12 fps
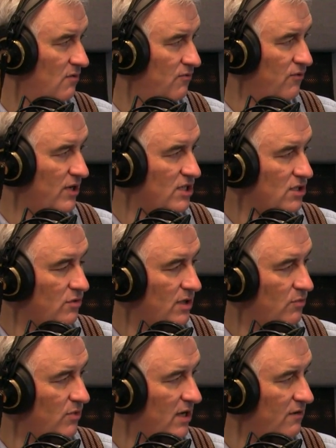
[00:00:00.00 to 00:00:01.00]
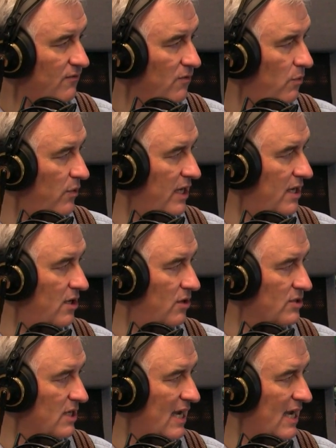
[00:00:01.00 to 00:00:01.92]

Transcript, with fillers: free screen reader for Windows.